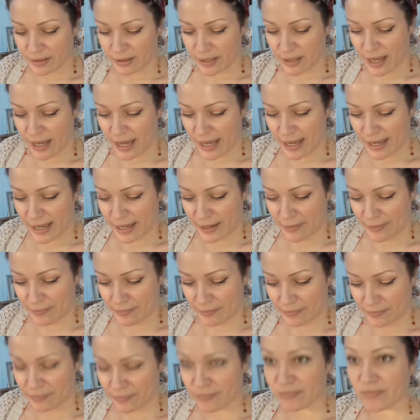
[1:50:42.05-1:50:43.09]

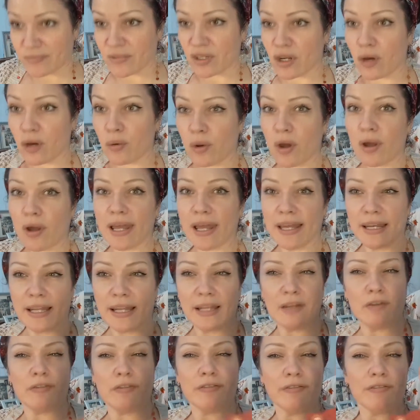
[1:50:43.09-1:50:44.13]
You know, not letting
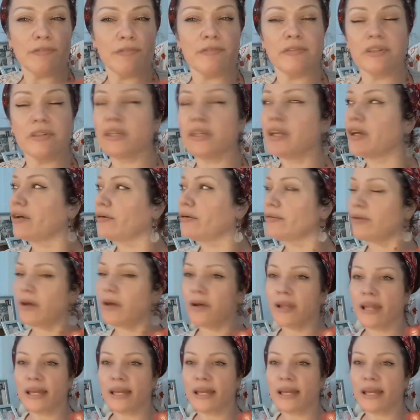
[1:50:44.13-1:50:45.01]
not